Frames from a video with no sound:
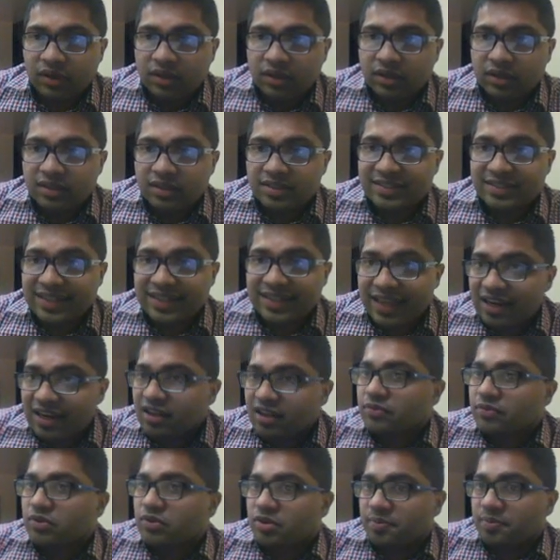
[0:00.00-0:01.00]
Seller
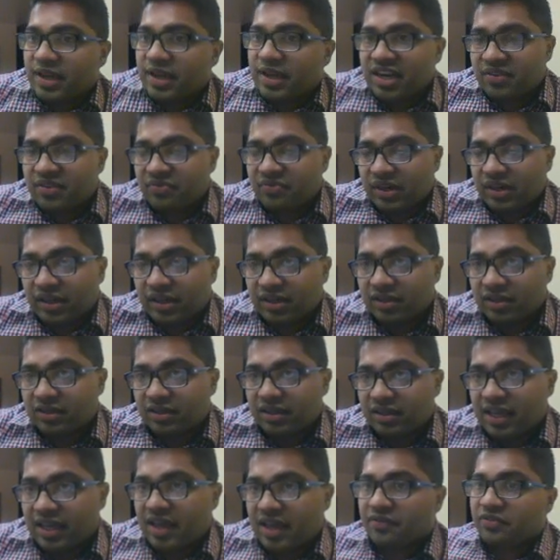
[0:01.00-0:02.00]
would benefit.
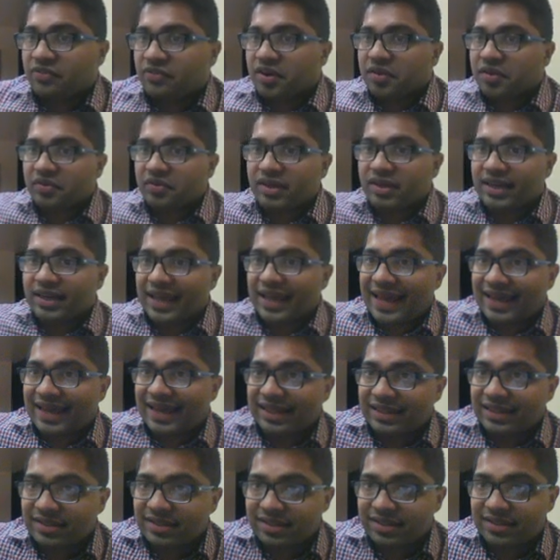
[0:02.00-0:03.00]
Everyone
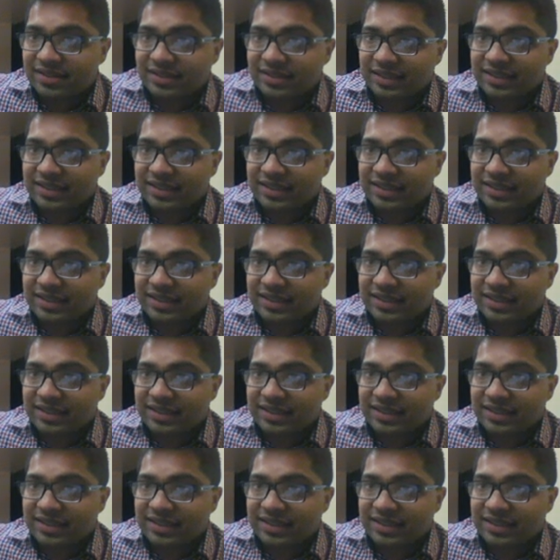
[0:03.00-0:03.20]
else